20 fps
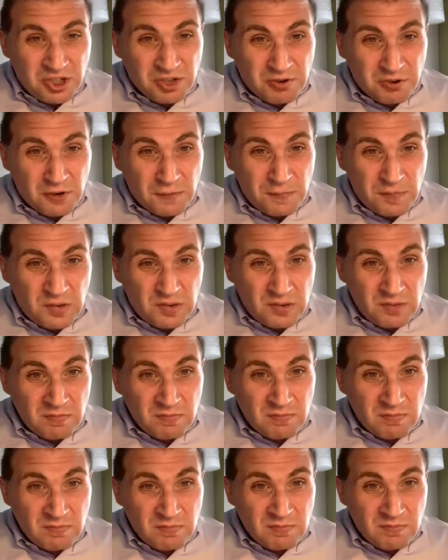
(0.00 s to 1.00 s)
groups,
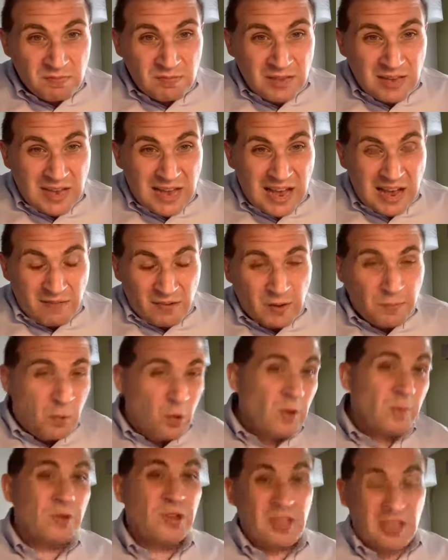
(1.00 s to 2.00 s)
having
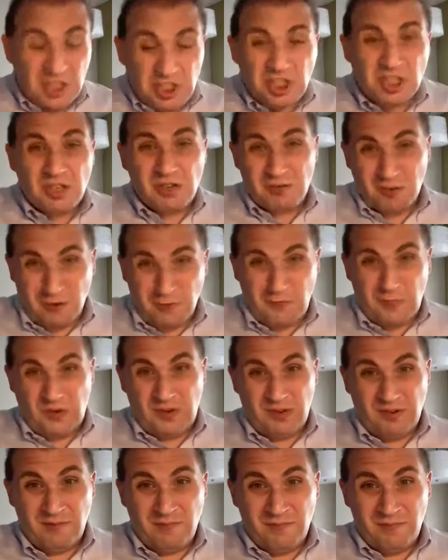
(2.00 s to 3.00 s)
appointments with each of the groups.